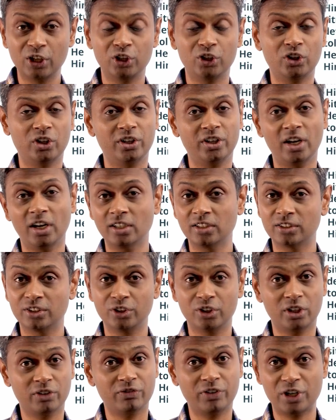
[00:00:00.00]
You're young,
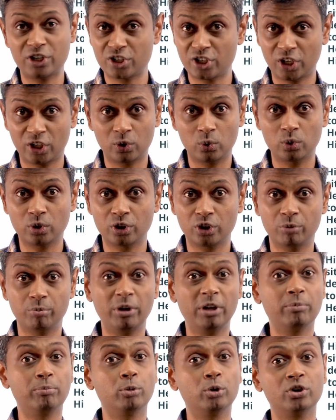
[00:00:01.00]
you're a fresh recruit, you're
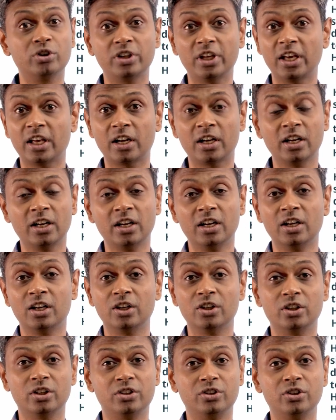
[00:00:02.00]
being put there,
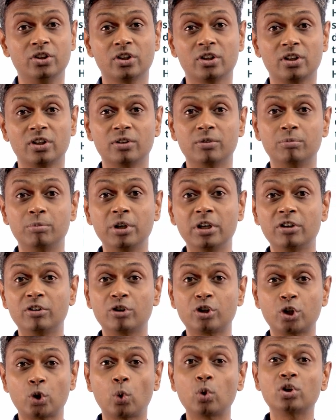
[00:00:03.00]
you're being
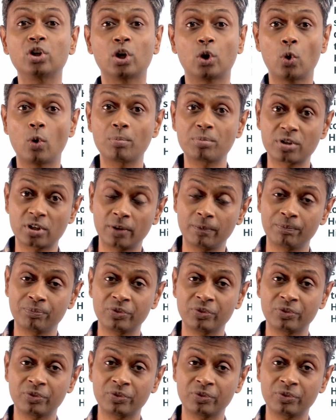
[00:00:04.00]
shown the ropes.